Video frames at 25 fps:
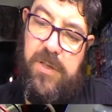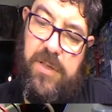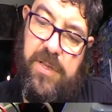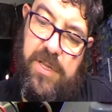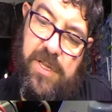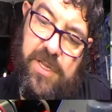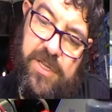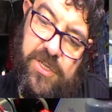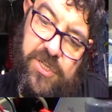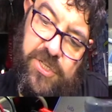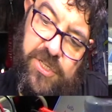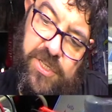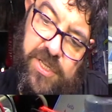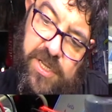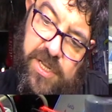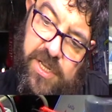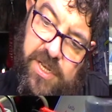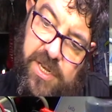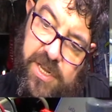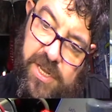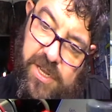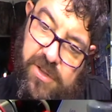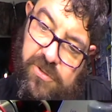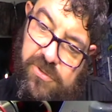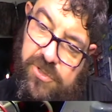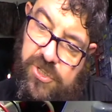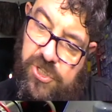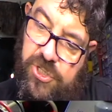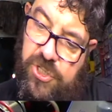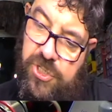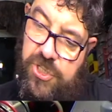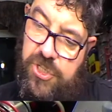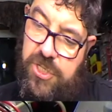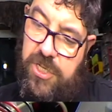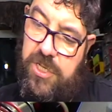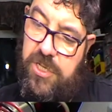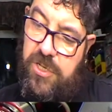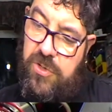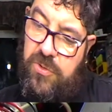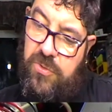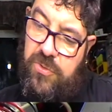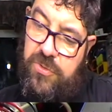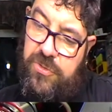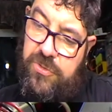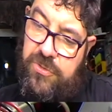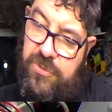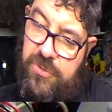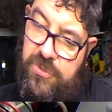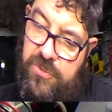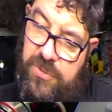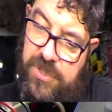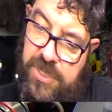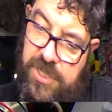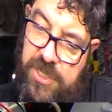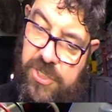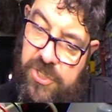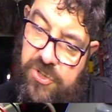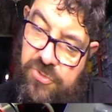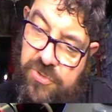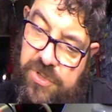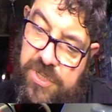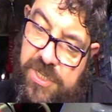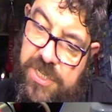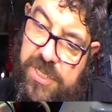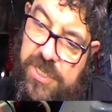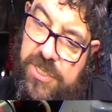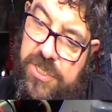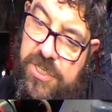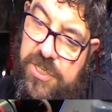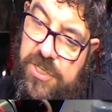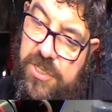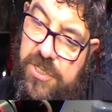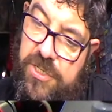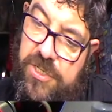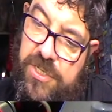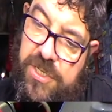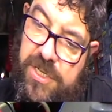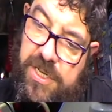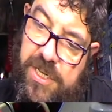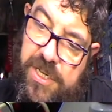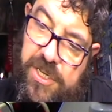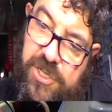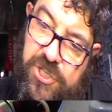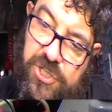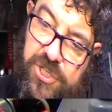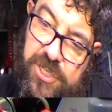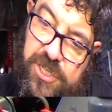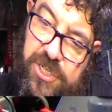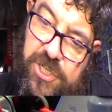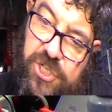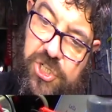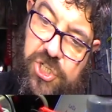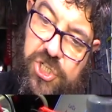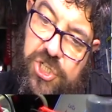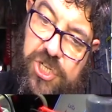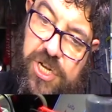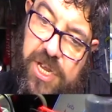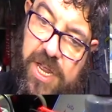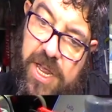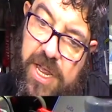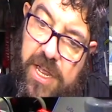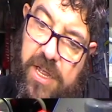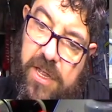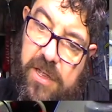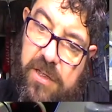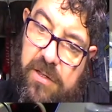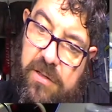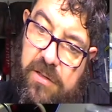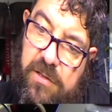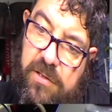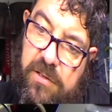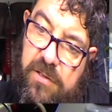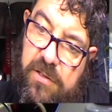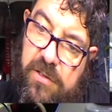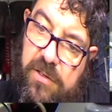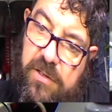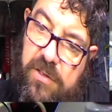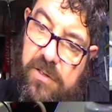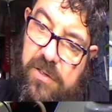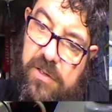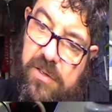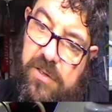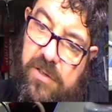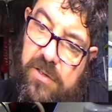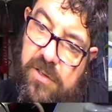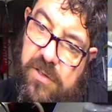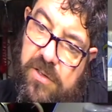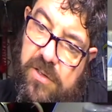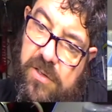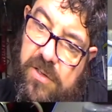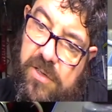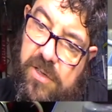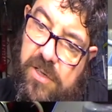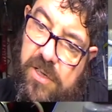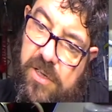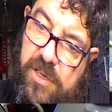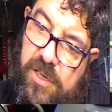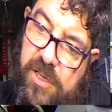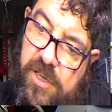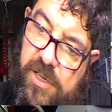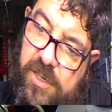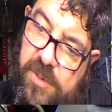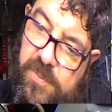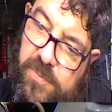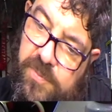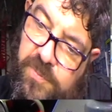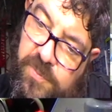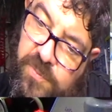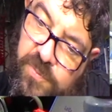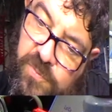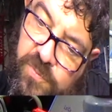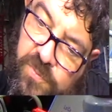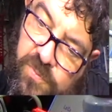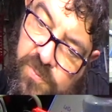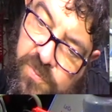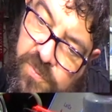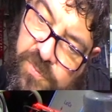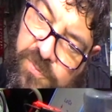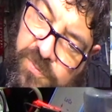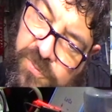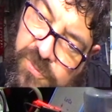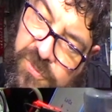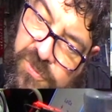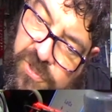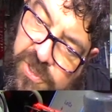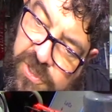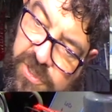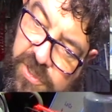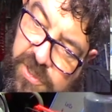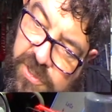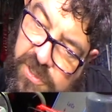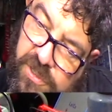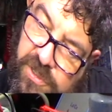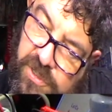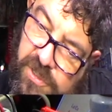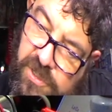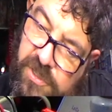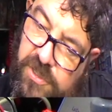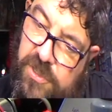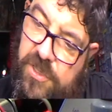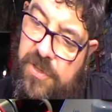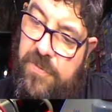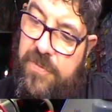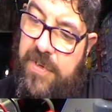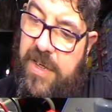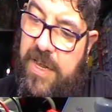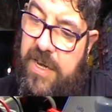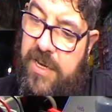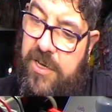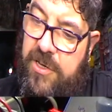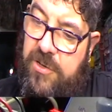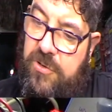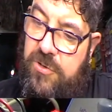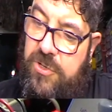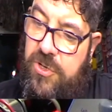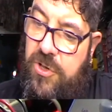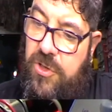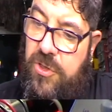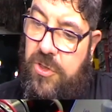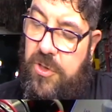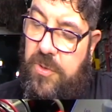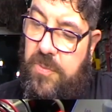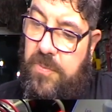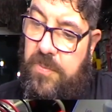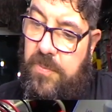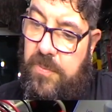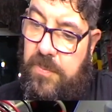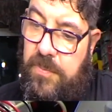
That's there. Now to just go through these resistors and actually check um, the values on them.